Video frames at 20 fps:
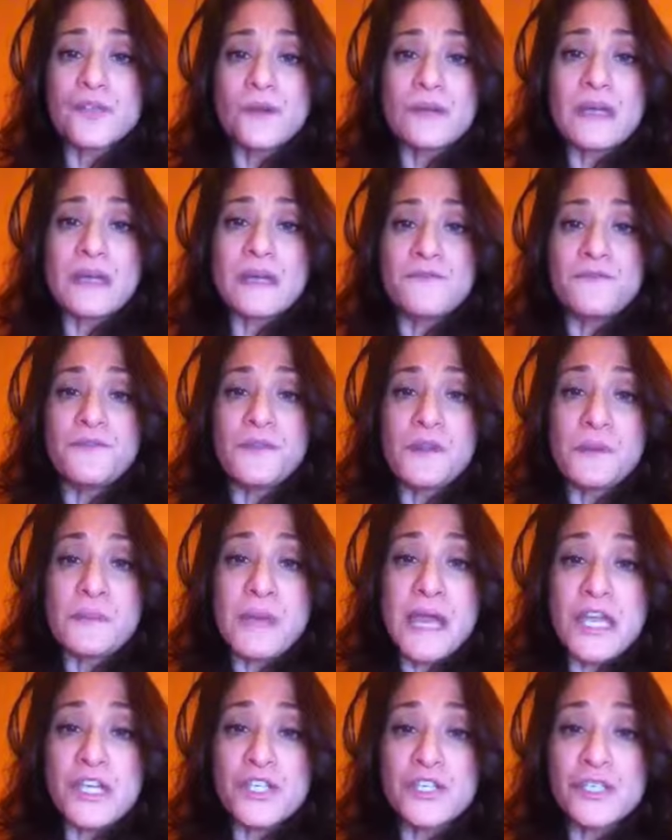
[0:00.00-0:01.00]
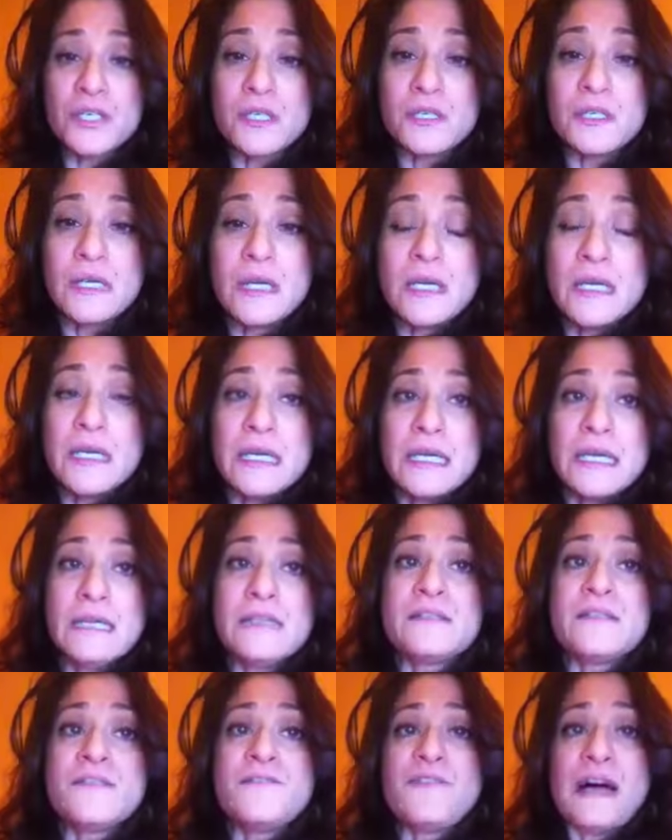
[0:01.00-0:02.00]
Know that inflammation
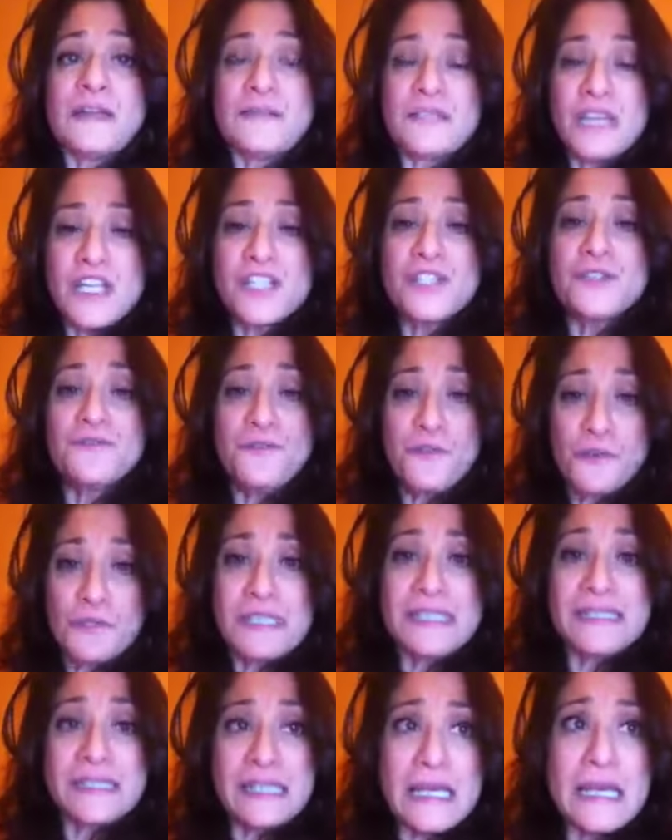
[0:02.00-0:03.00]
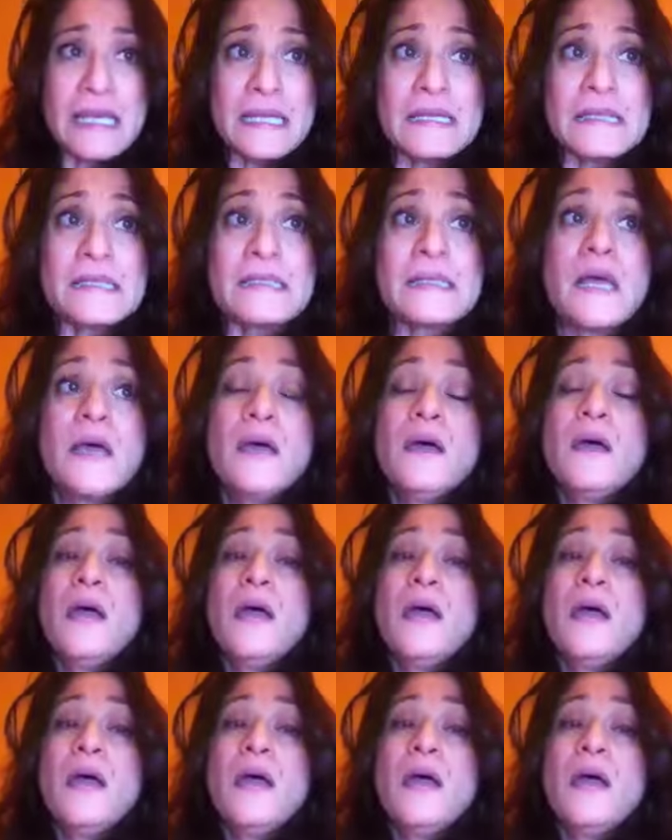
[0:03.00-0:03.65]
is the foundation for disease,